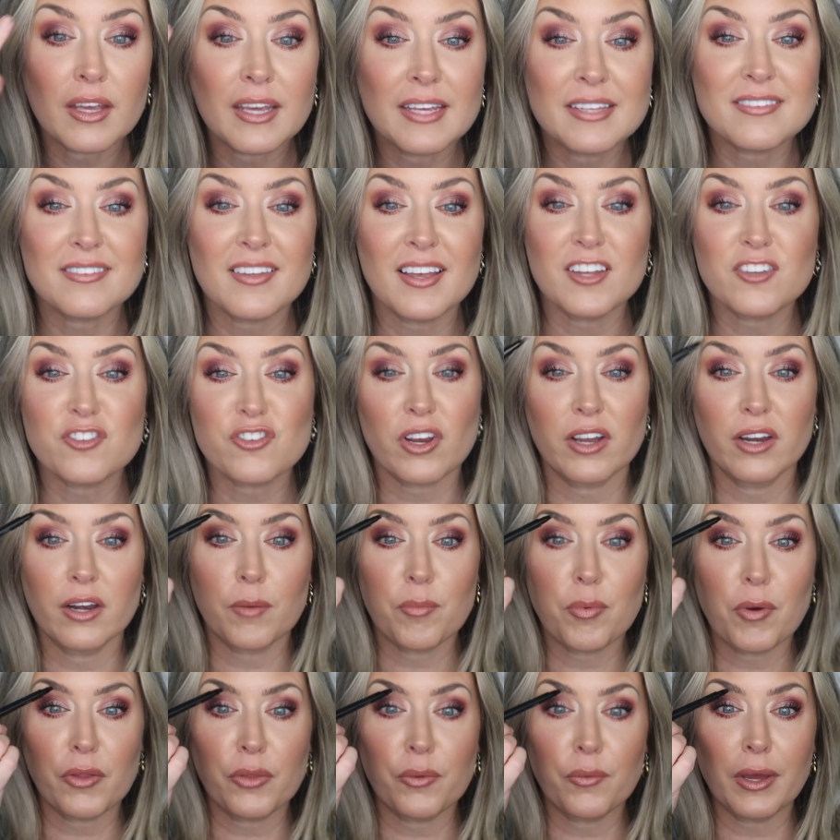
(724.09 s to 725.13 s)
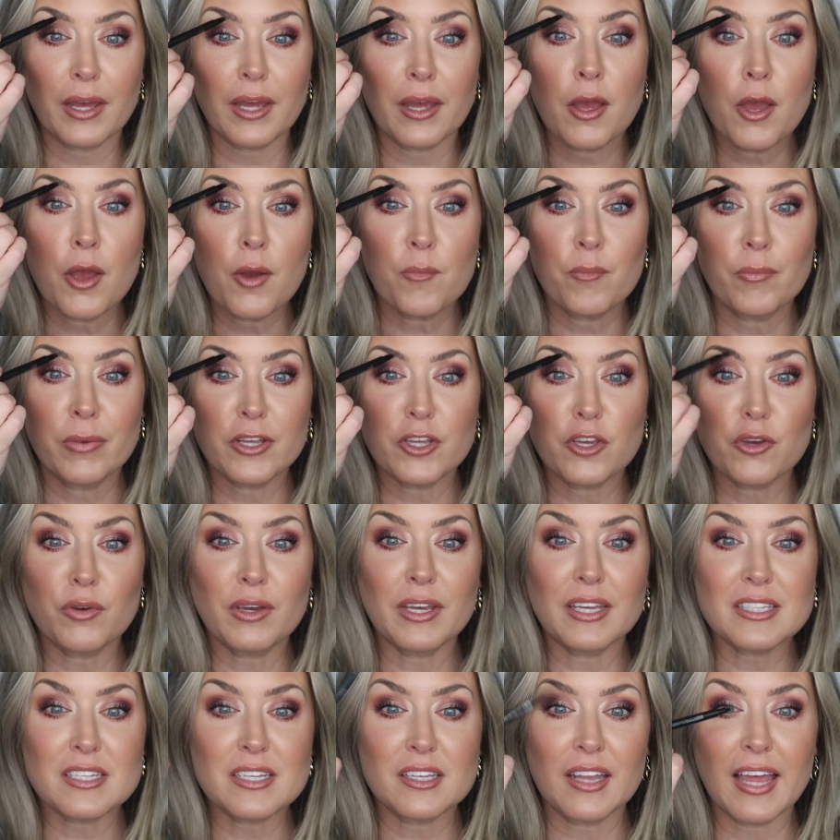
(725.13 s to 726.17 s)
It's not dried up all the way, but you
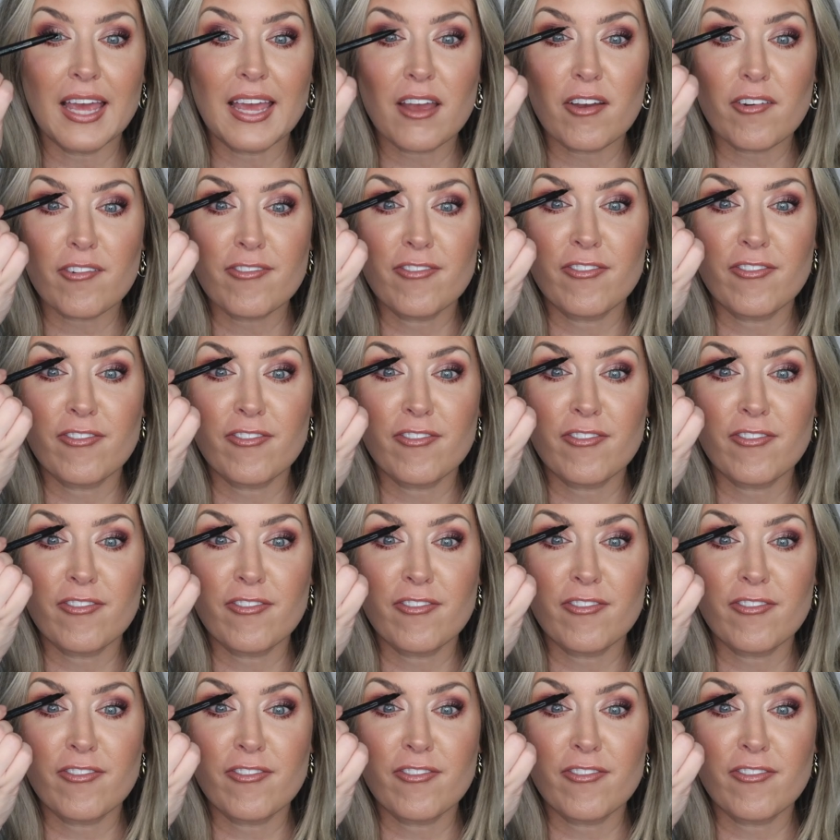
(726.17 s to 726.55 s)
get to like